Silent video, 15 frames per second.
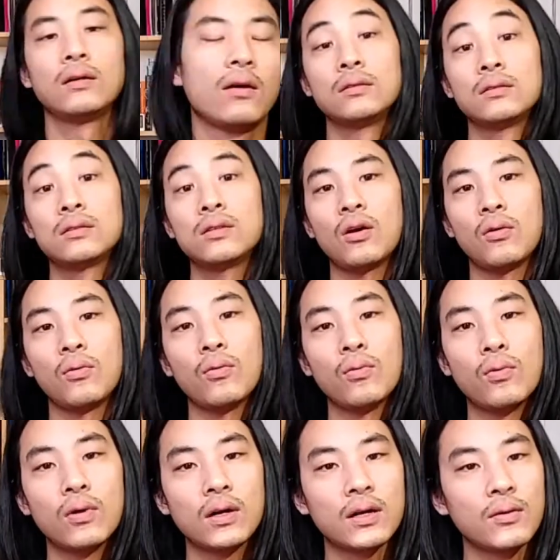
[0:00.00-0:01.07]
So,
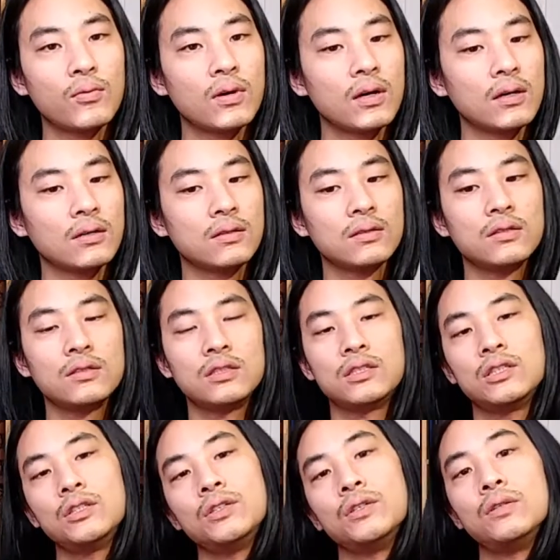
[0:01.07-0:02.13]
what I want you to
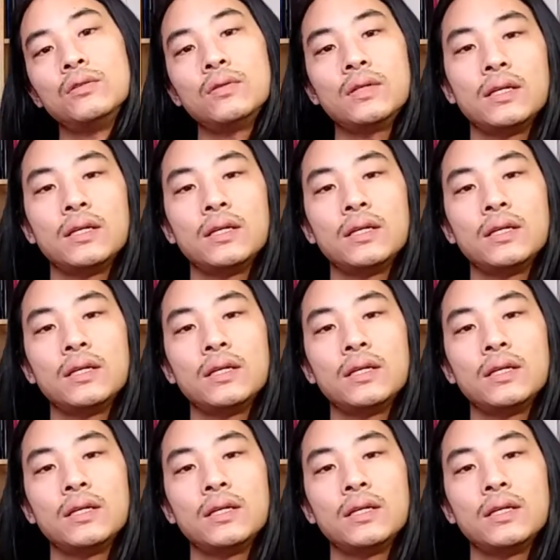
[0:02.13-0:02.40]
do